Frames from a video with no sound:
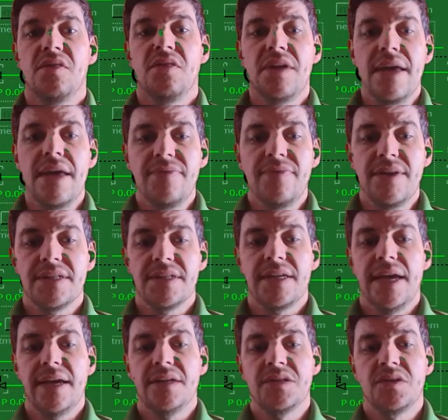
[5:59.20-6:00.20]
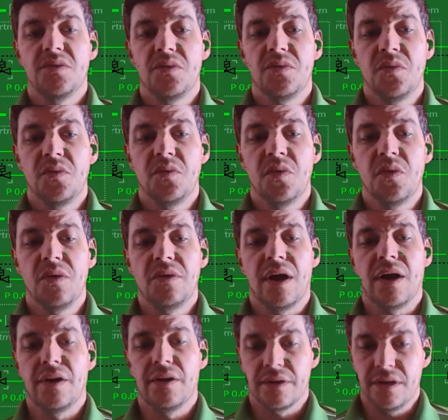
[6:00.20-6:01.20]
in this case,
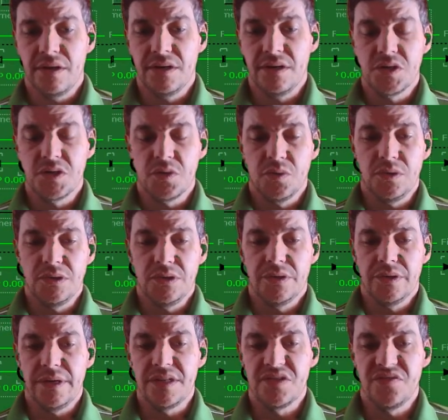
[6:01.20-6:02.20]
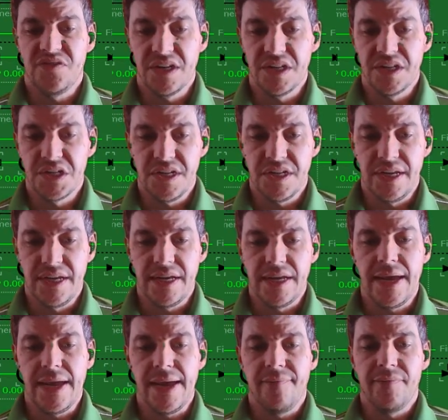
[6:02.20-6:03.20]
our controller is functioning
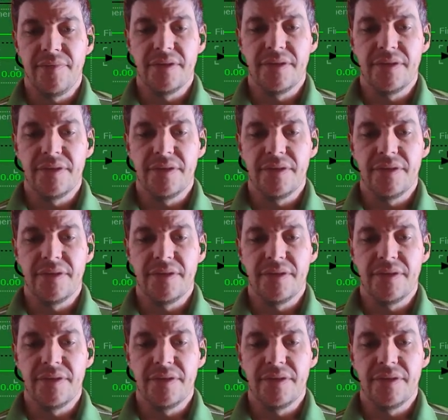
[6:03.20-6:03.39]
and the